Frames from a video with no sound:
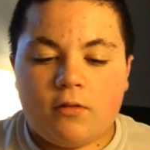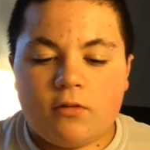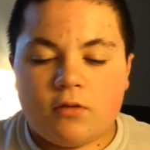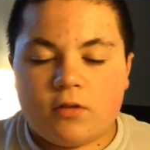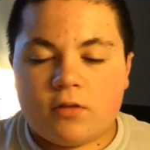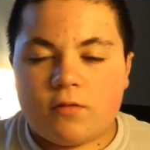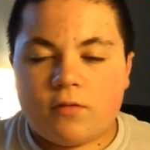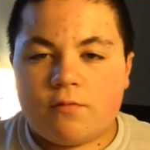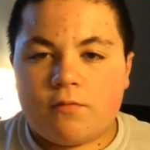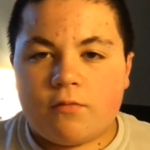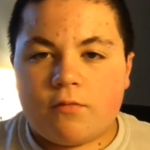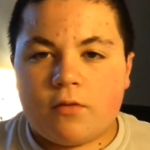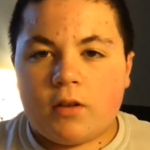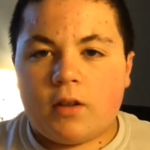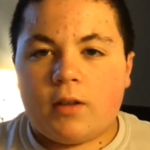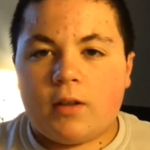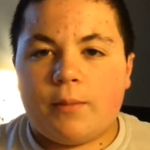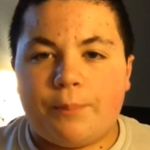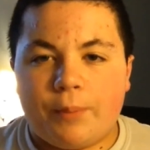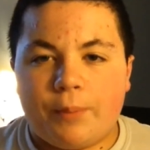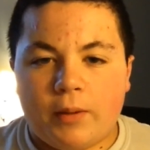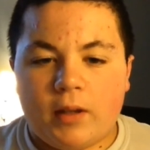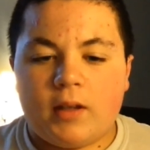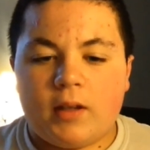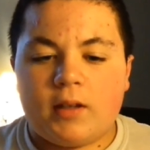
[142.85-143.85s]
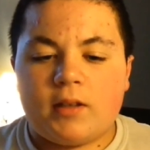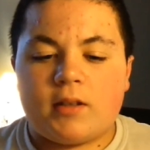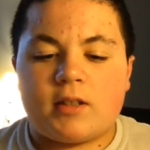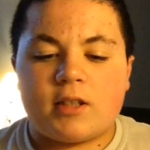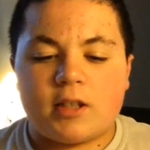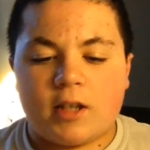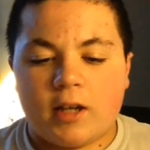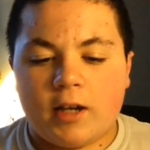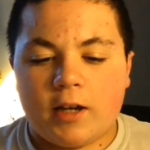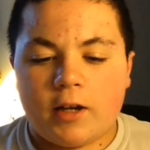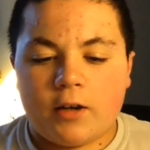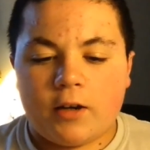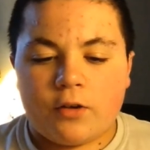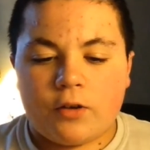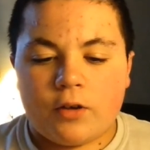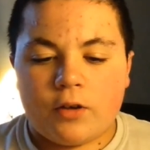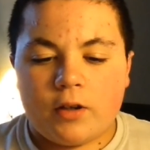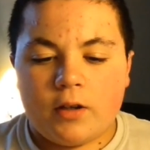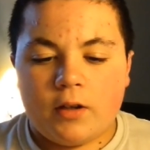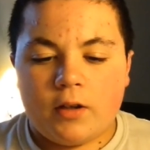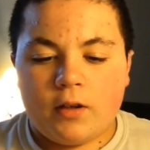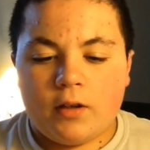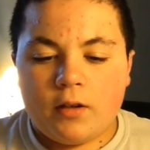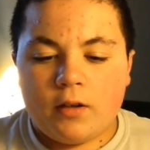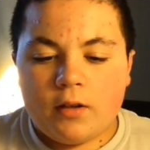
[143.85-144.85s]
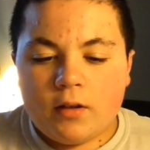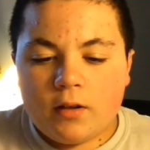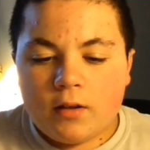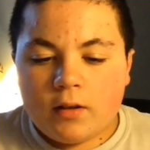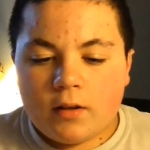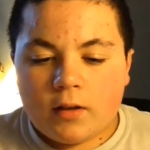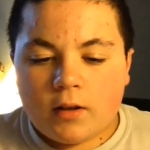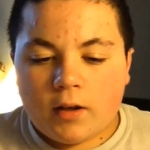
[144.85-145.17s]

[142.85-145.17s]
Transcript: was really big, scary,